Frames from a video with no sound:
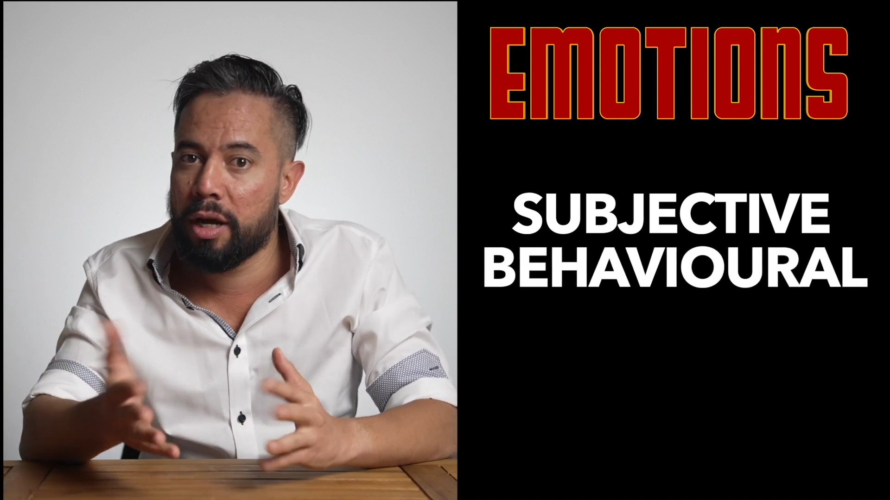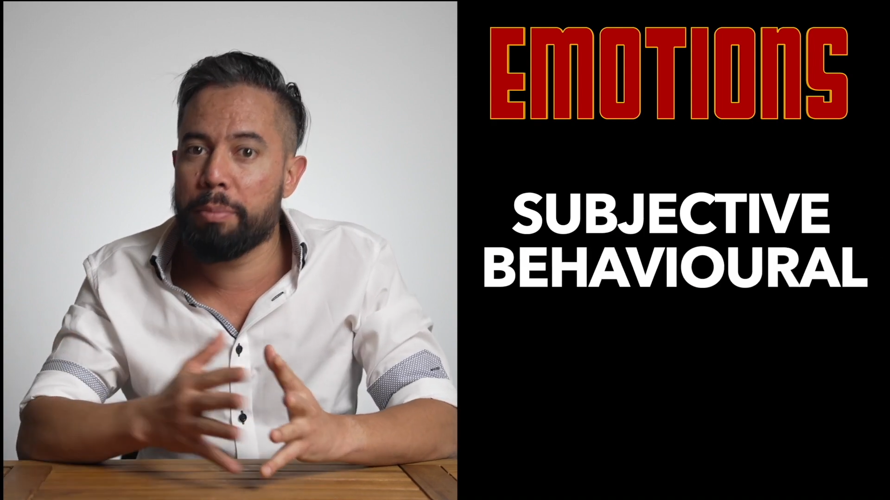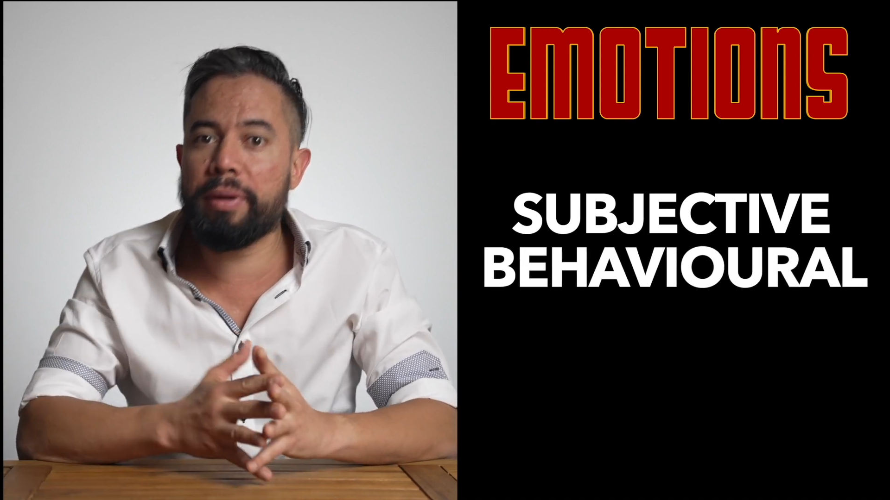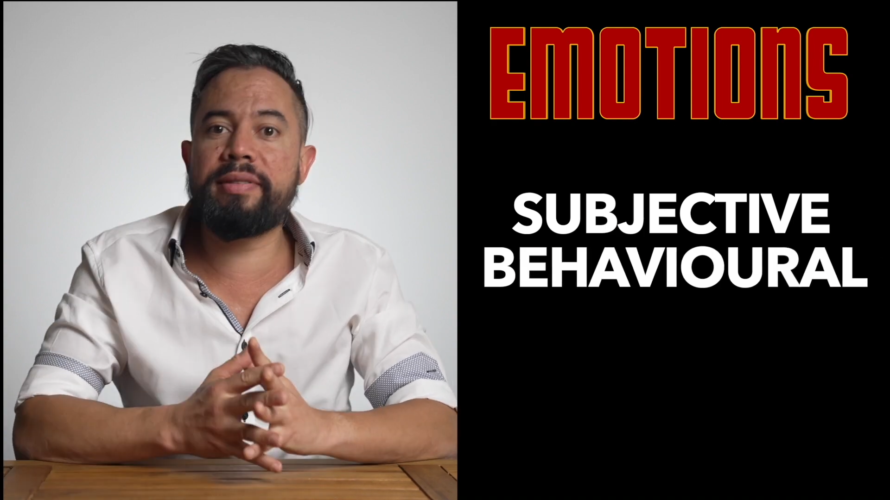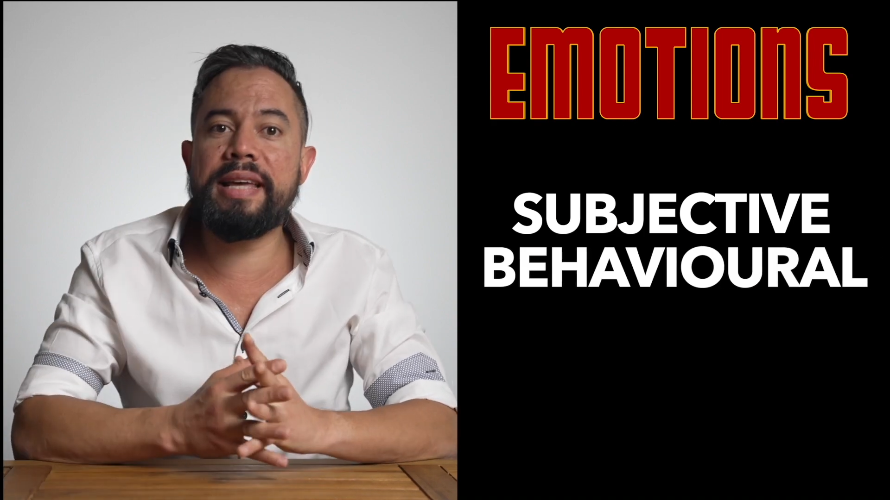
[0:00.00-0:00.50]

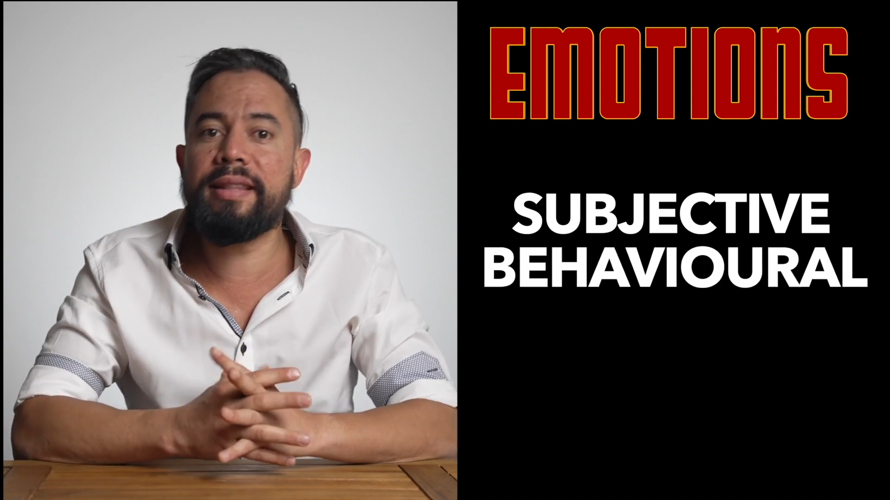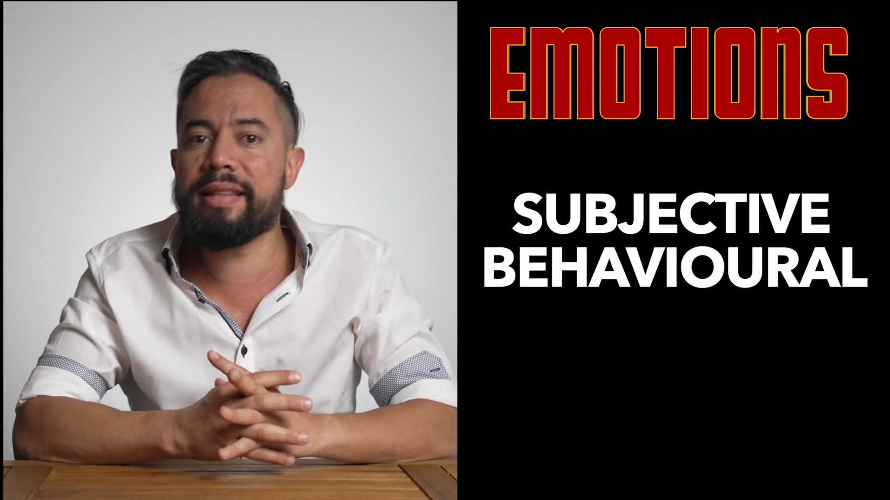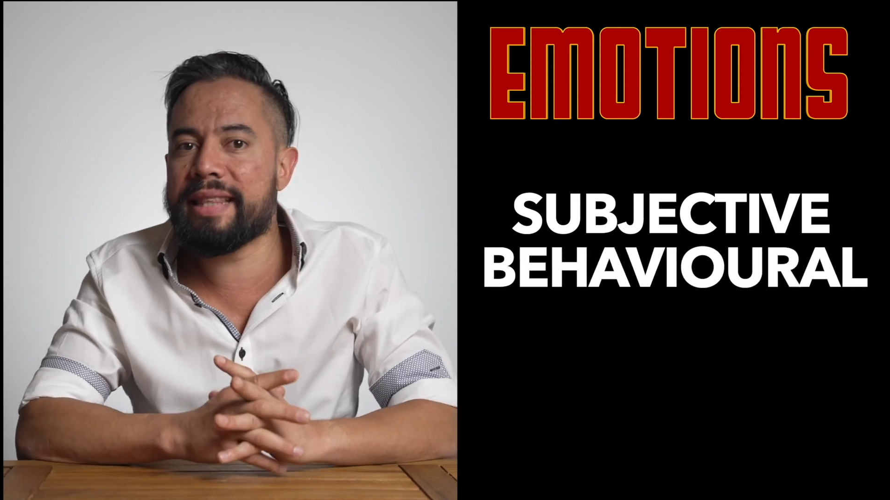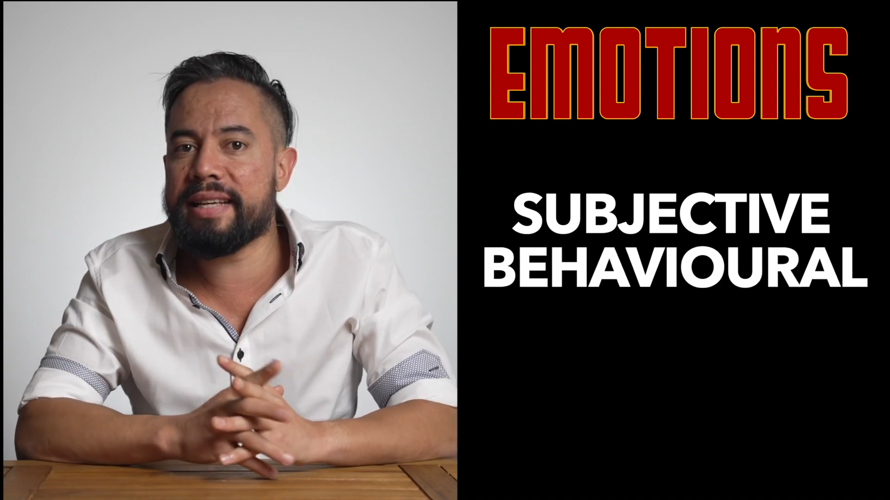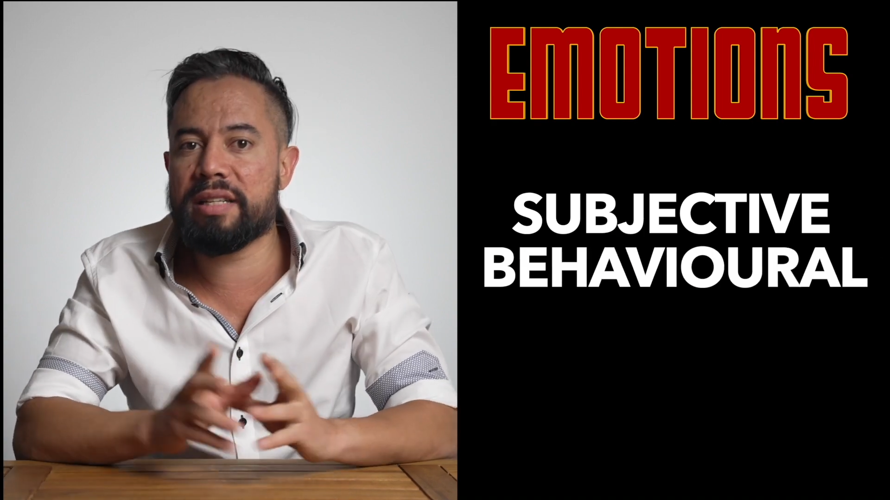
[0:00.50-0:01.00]
But then
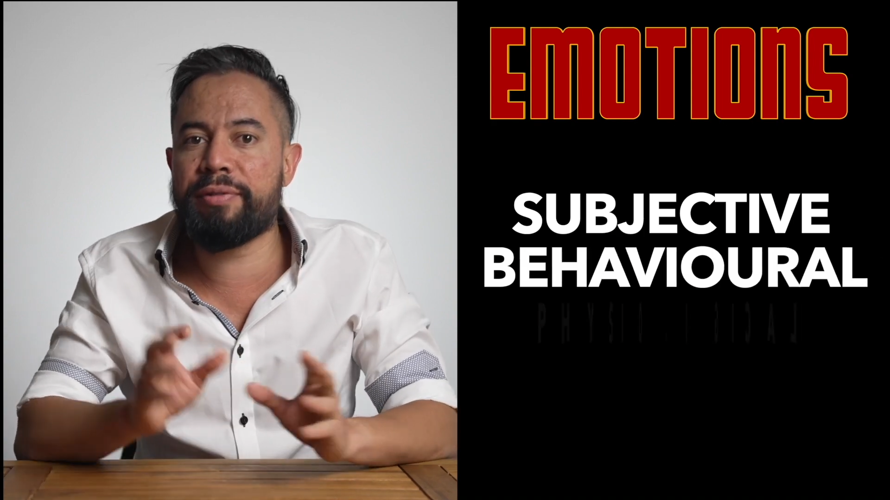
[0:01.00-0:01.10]
there's a